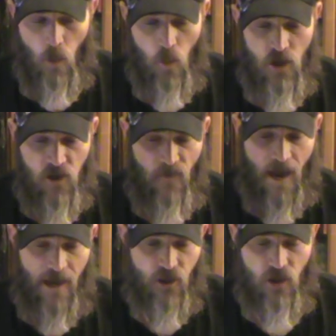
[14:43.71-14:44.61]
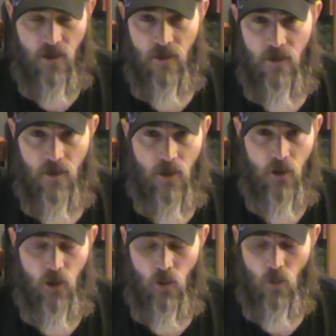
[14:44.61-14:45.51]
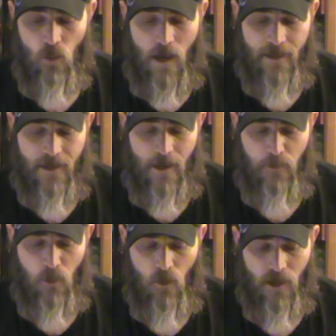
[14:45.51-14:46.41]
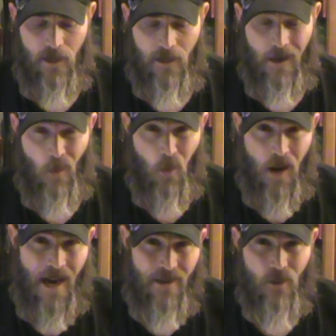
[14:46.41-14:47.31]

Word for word: which faction you at that point align